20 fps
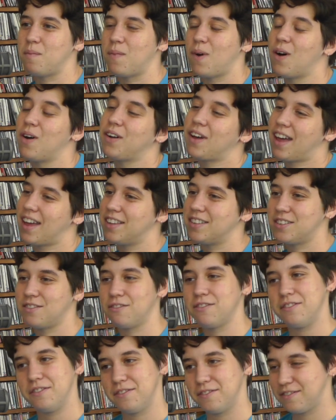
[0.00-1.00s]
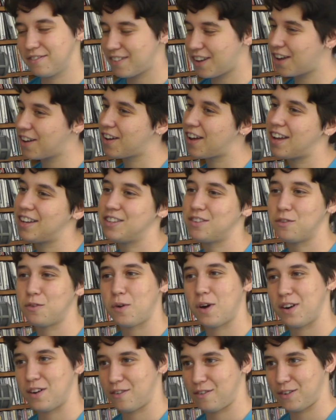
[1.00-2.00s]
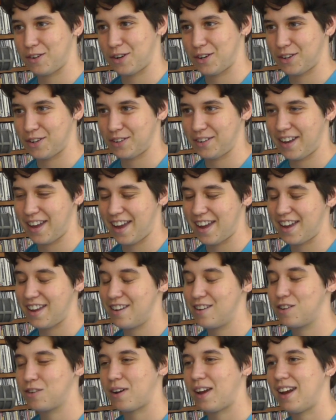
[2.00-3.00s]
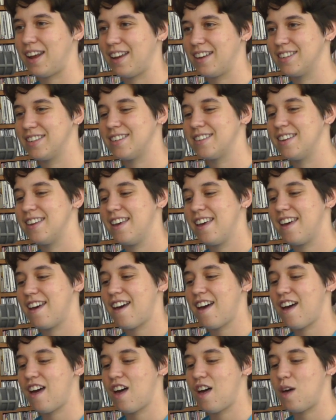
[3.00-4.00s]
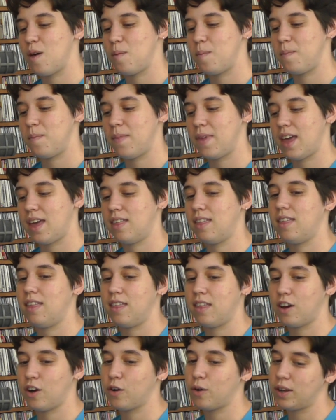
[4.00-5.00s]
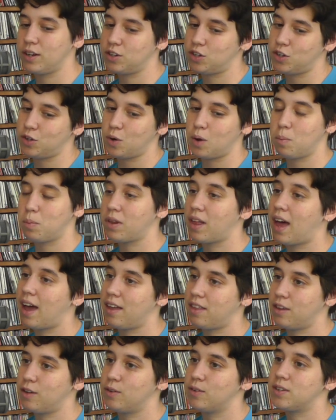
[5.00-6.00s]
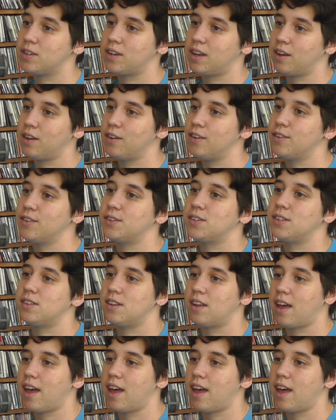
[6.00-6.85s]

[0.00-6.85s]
All kinds of wonderful trainings, and they're going to apply those skills